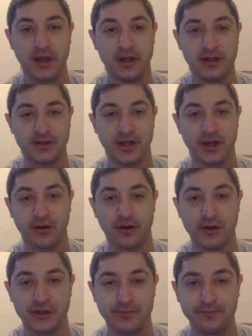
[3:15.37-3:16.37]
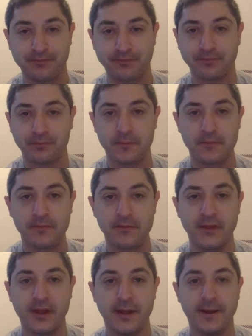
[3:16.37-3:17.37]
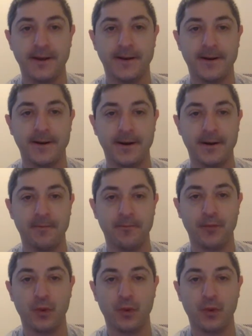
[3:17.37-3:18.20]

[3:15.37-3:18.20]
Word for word: So yeah, great question. Um,